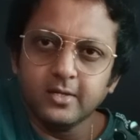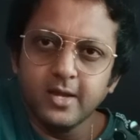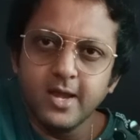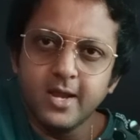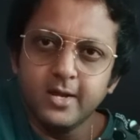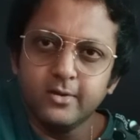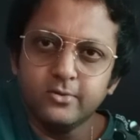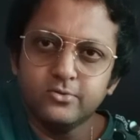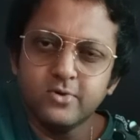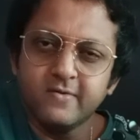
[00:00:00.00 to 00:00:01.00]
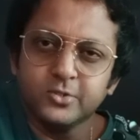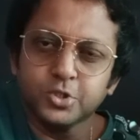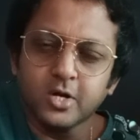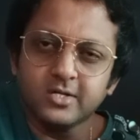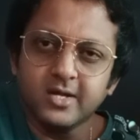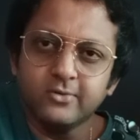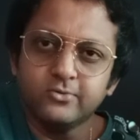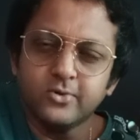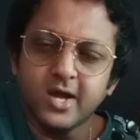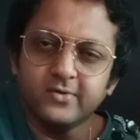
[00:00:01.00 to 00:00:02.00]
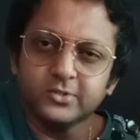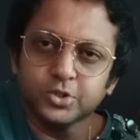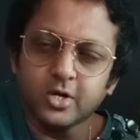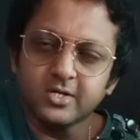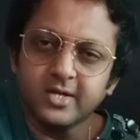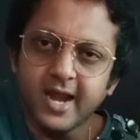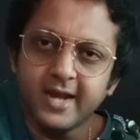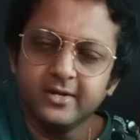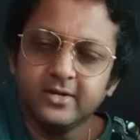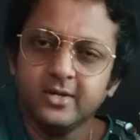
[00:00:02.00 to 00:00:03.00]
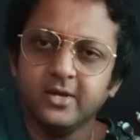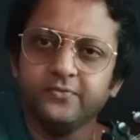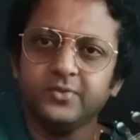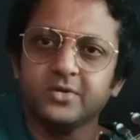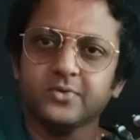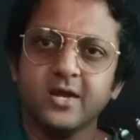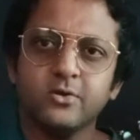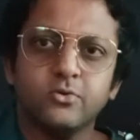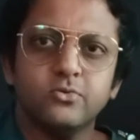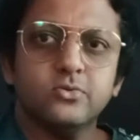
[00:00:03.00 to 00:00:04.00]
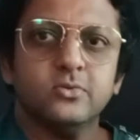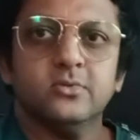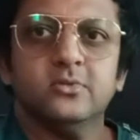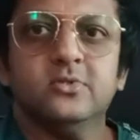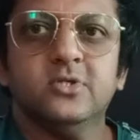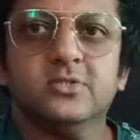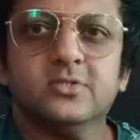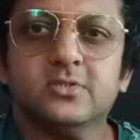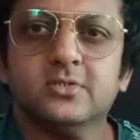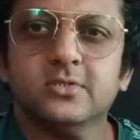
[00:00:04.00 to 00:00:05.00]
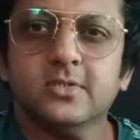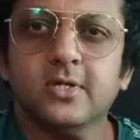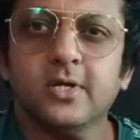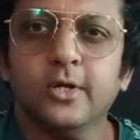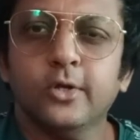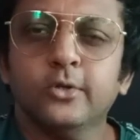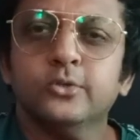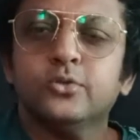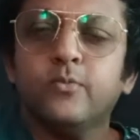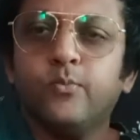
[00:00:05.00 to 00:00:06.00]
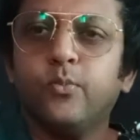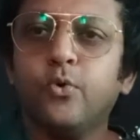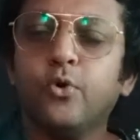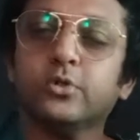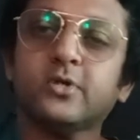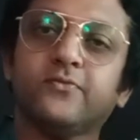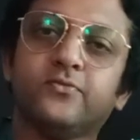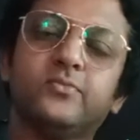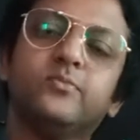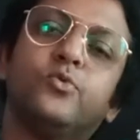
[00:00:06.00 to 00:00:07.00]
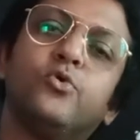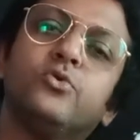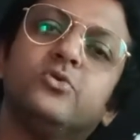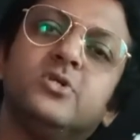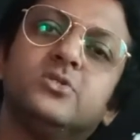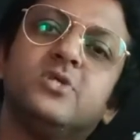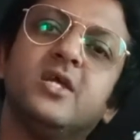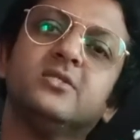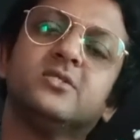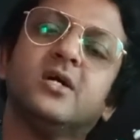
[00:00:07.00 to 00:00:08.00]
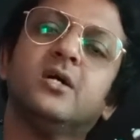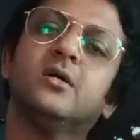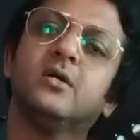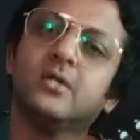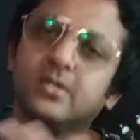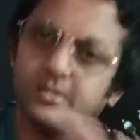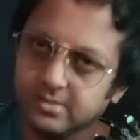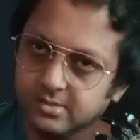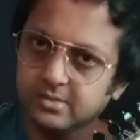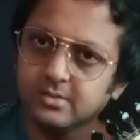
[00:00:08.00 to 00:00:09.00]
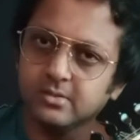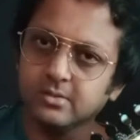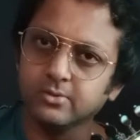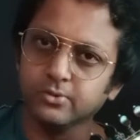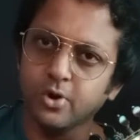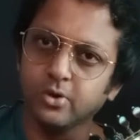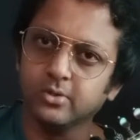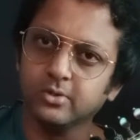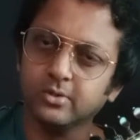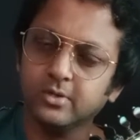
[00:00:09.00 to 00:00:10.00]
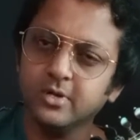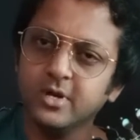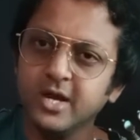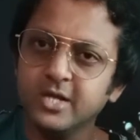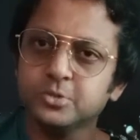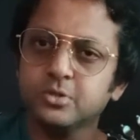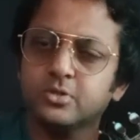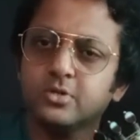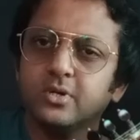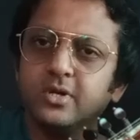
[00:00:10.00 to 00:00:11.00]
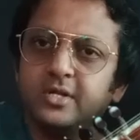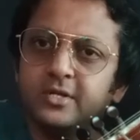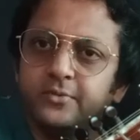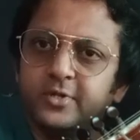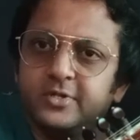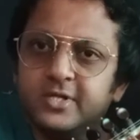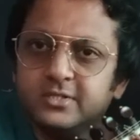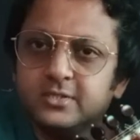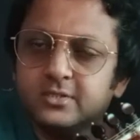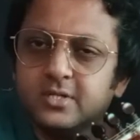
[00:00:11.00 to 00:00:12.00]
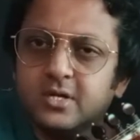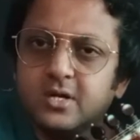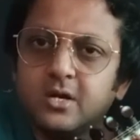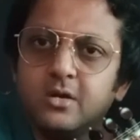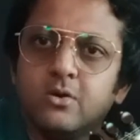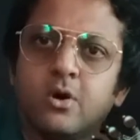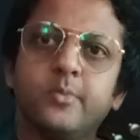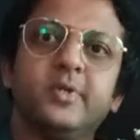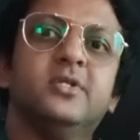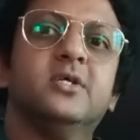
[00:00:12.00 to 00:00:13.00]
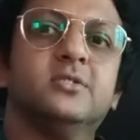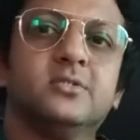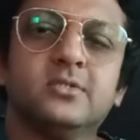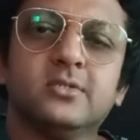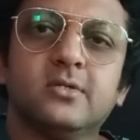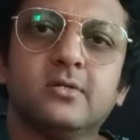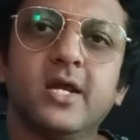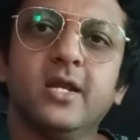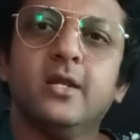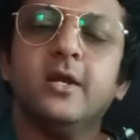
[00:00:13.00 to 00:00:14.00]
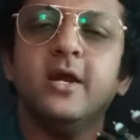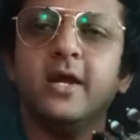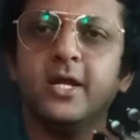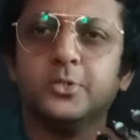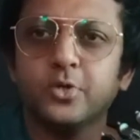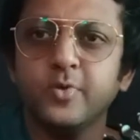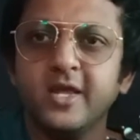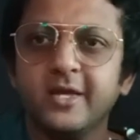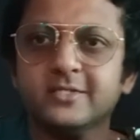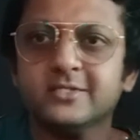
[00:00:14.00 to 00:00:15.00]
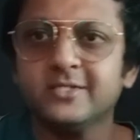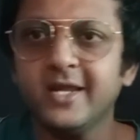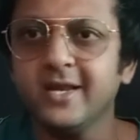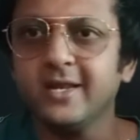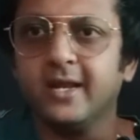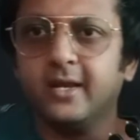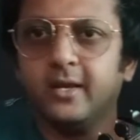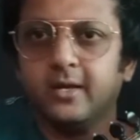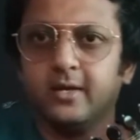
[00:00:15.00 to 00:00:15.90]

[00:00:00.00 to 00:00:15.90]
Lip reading: and who have a shorter hand, they try to do this. So both these things are wrong. It should neither be this nor be this, right? It should be extended.